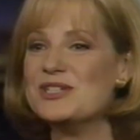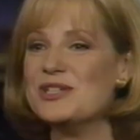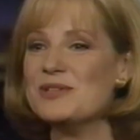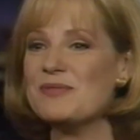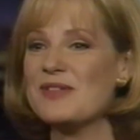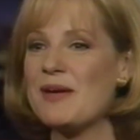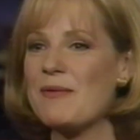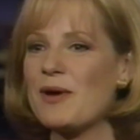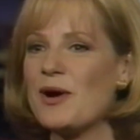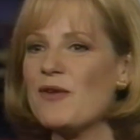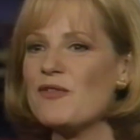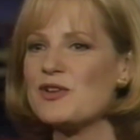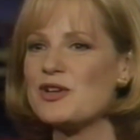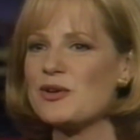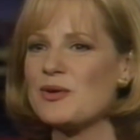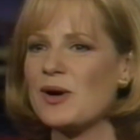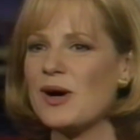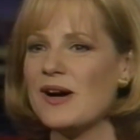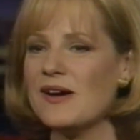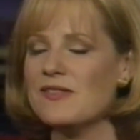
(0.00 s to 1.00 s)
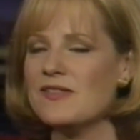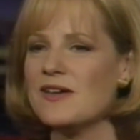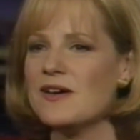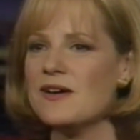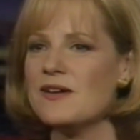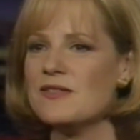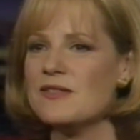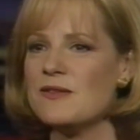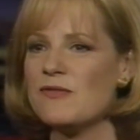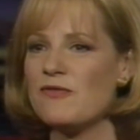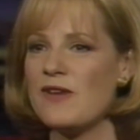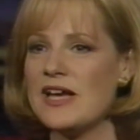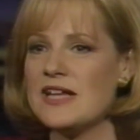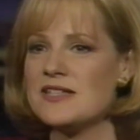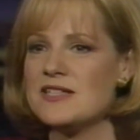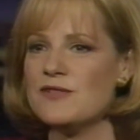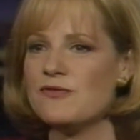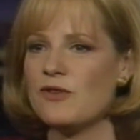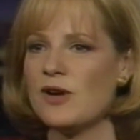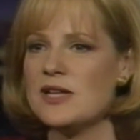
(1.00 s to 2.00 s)
they went over to the
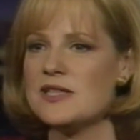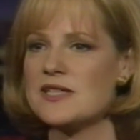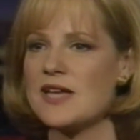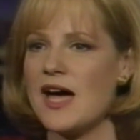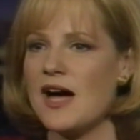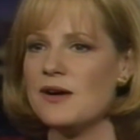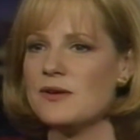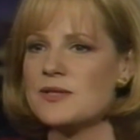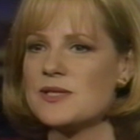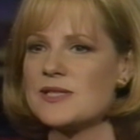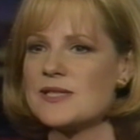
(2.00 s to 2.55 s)
fancy friend's house?